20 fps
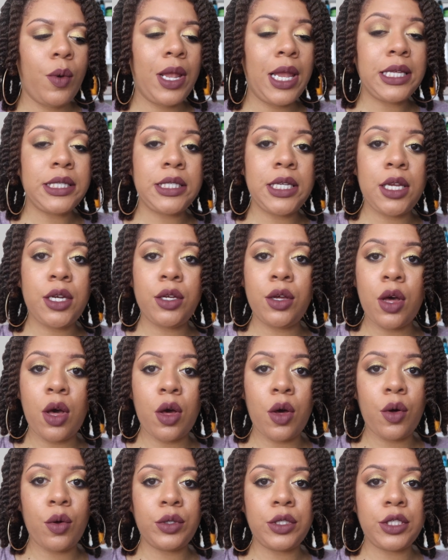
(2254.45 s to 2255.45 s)
Well, I did
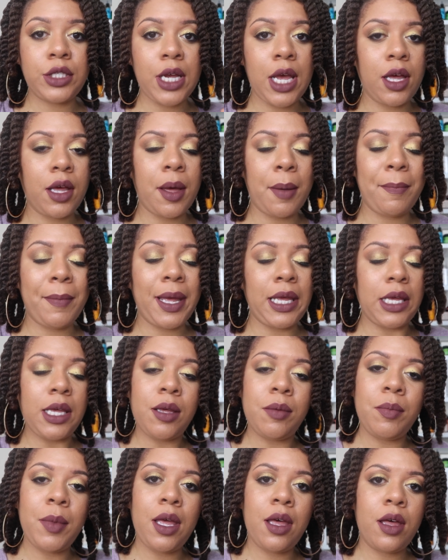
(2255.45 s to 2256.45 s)
go check my
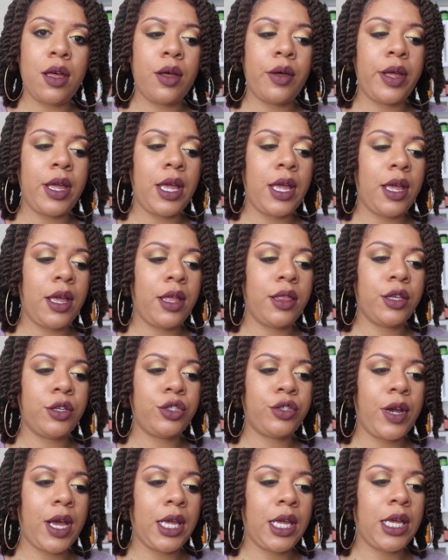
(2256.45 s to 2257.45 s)
email, and the
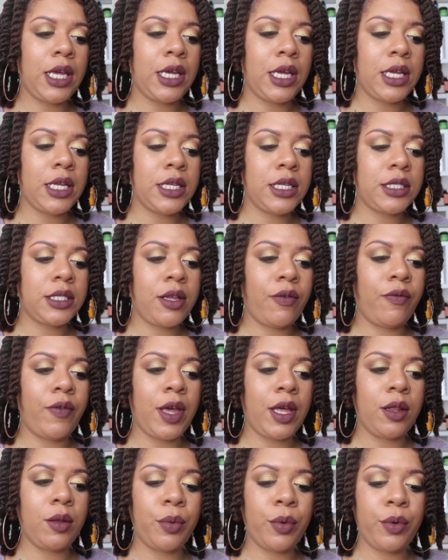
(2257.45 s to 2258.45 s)
tracking is
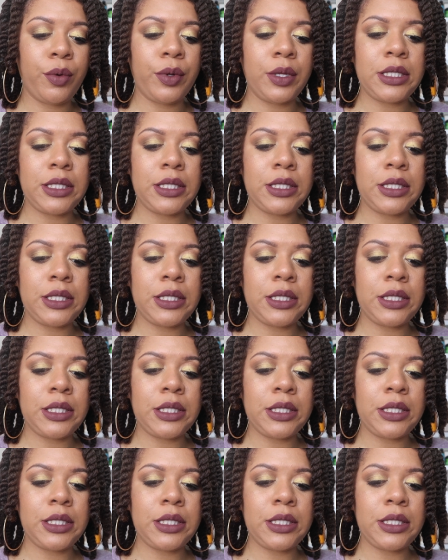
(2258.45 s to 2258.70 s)
available.